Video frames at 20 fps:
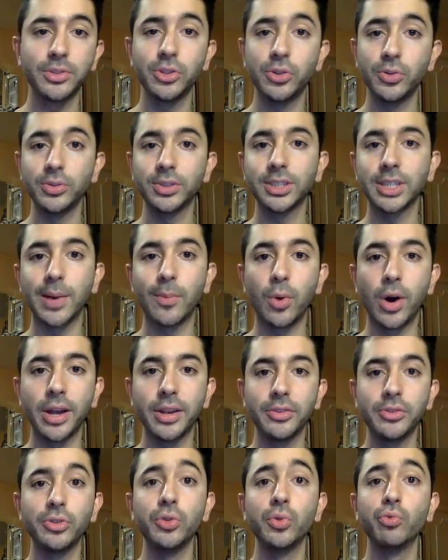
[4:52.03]
to
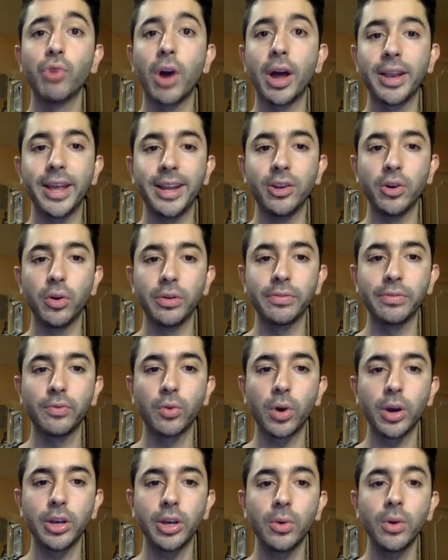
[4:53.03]
someone to run a node
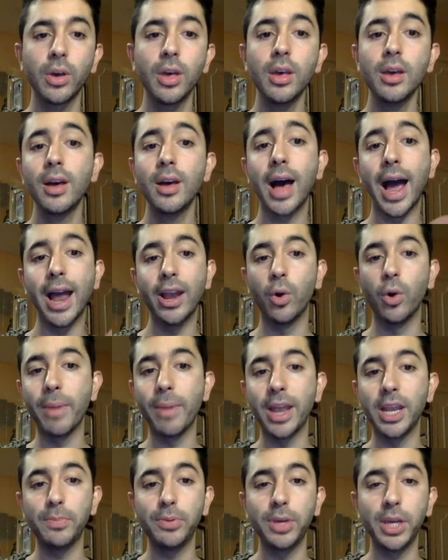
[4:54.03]
for you. I know
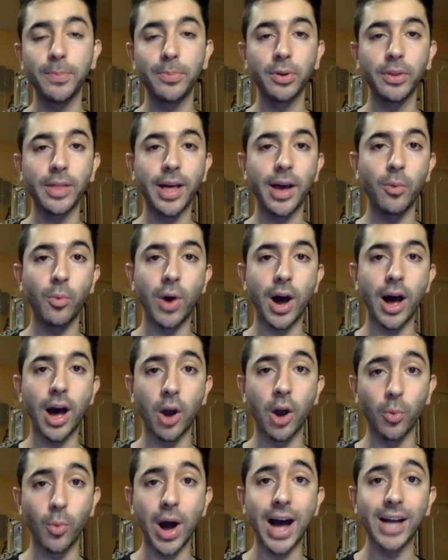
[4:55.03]
many people that
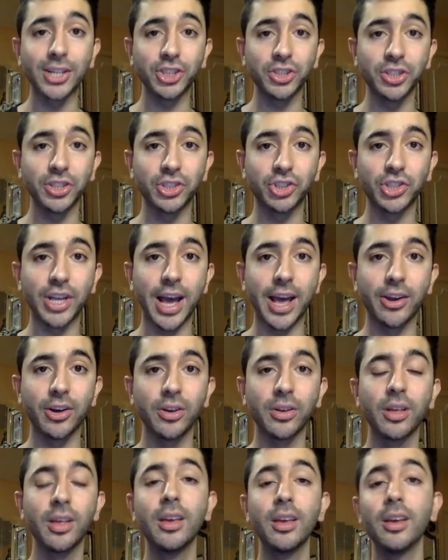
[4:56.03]
are watching this
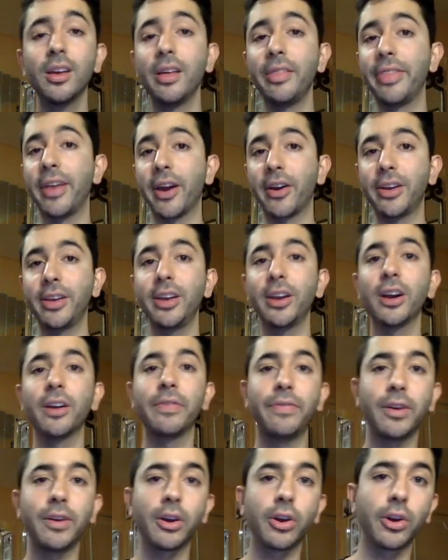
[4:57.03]
channel, they're here
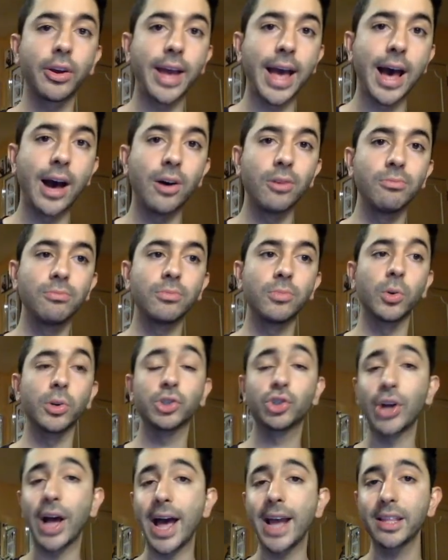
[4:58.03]
figuring out or
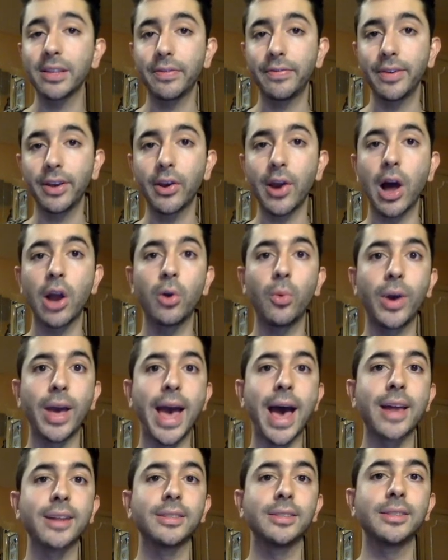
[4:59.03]
trying to figure out a way
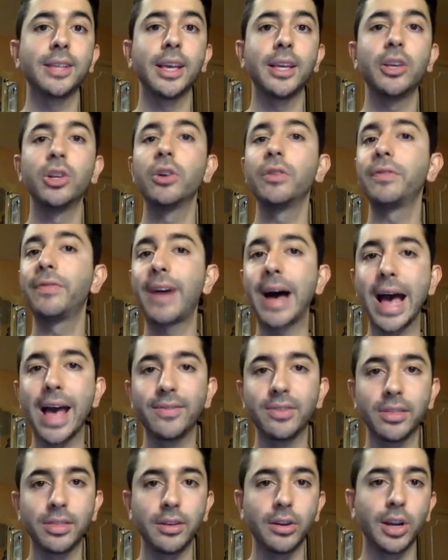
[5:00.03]
how to stake, you know,
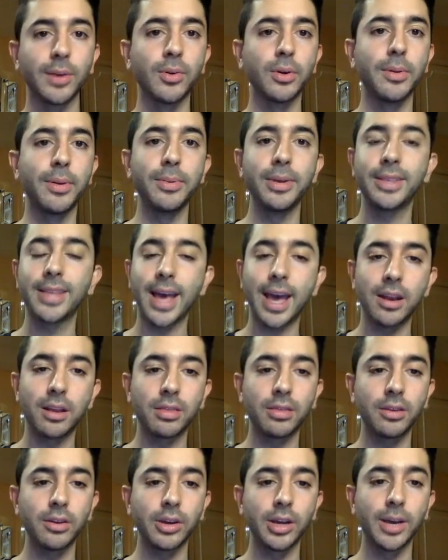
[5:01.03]
5 Ethereum or maybe 10
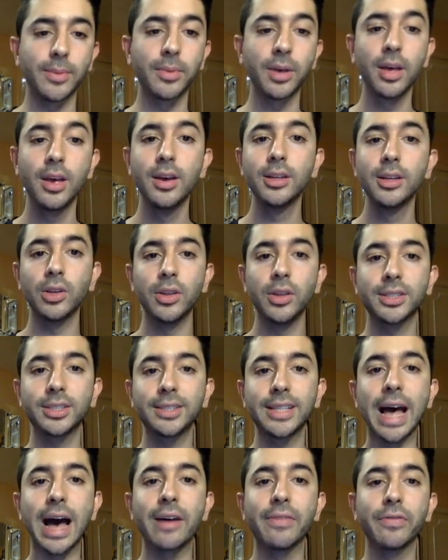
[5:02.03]
Ethereum. So this is
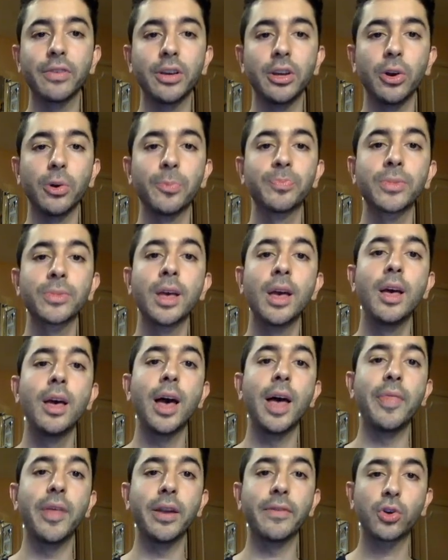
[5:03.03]
not for you.
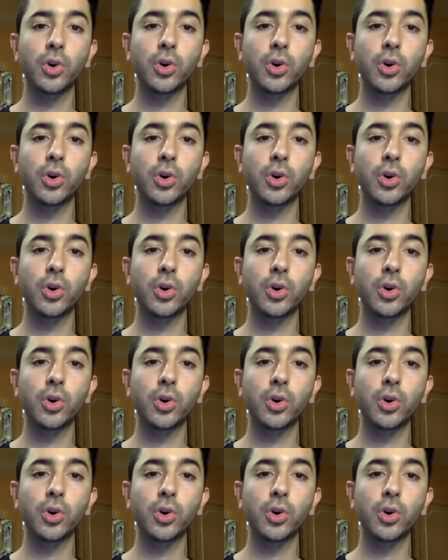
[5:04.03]
And then of